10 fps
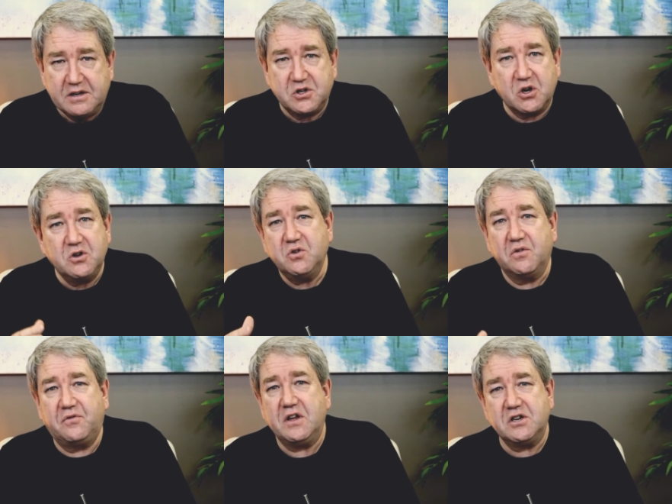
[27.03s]
Turn to
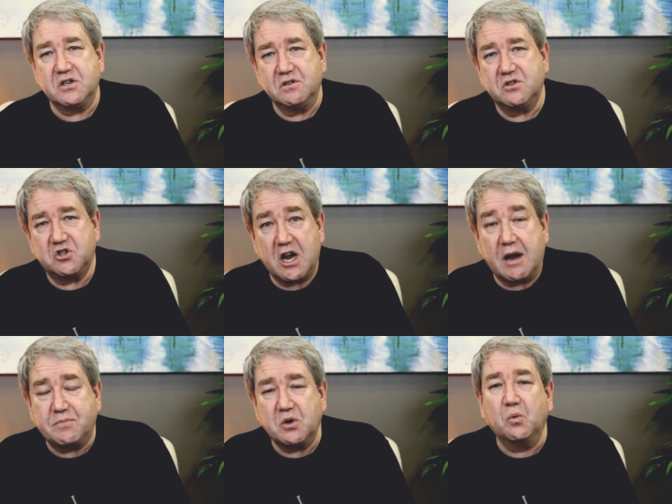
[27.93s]
Ephesians
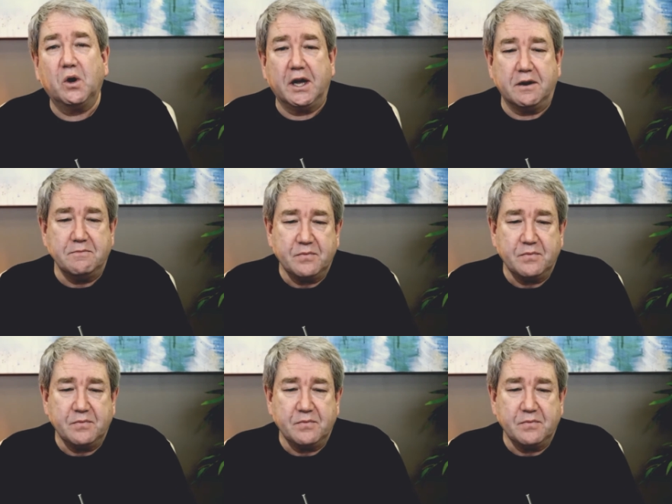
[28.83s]
chapter one.